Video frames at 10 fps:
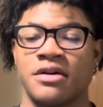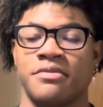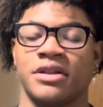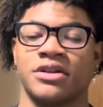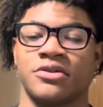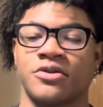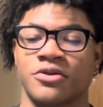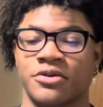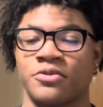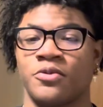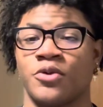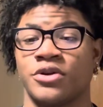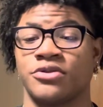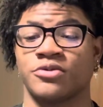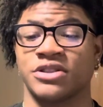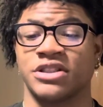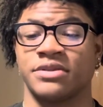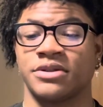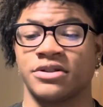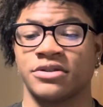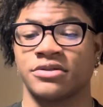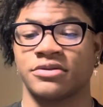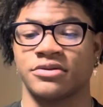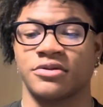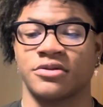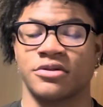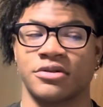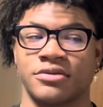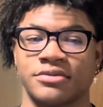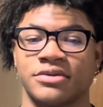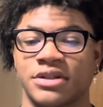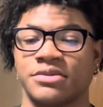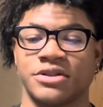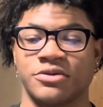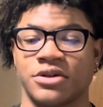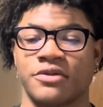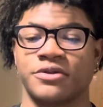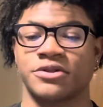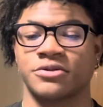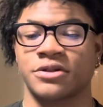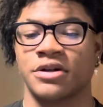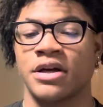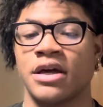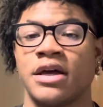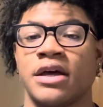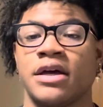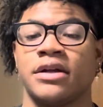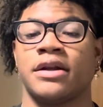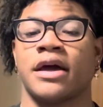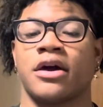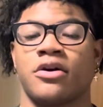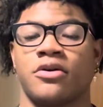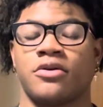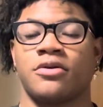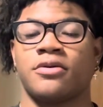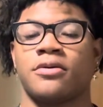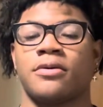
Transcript: melanocortin 1 receptor, or Mc1r for short. Now,